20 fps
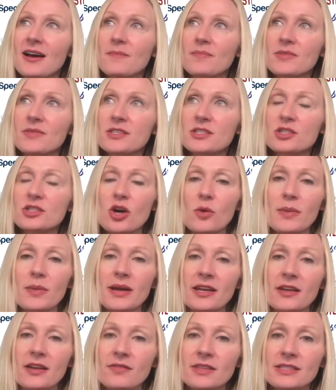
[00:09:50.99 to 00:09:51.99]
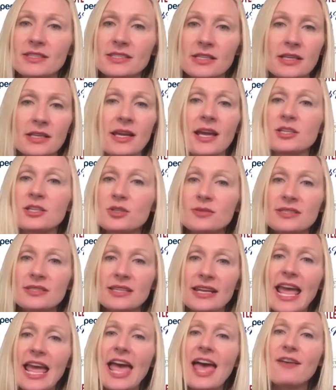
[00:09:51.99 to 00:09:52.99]
so many of the, as you said,
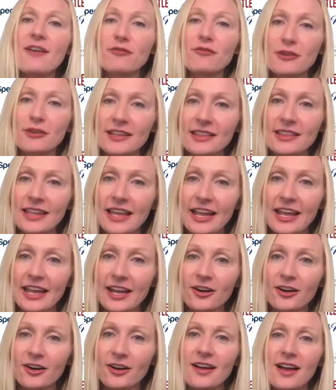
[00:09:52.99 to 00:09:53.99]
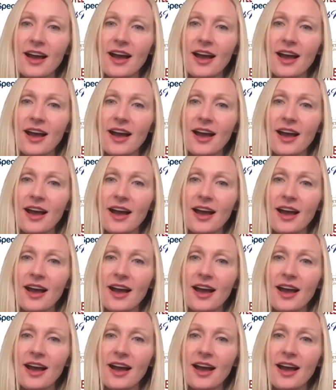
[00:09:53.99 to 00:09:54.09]
every layer